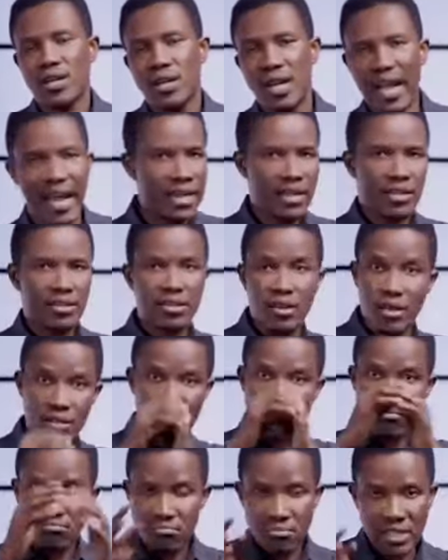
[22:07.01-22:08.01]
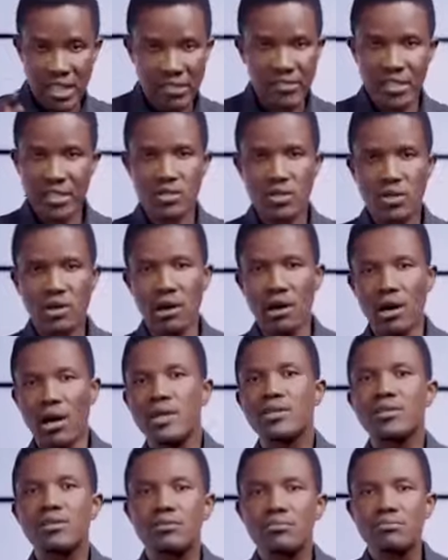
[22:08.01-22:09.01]
like not giving to
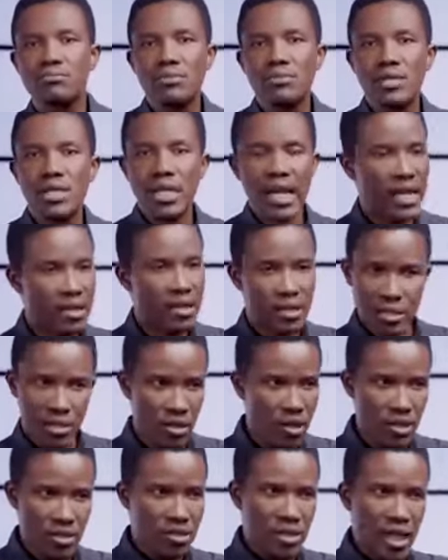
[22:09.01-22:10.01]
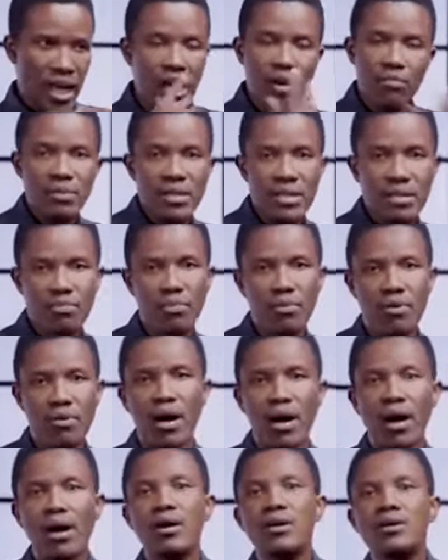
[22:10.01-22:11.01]
God, like not helping the
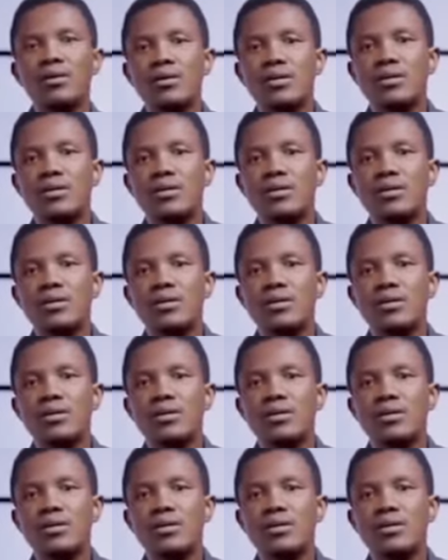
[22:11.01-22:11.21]
poor.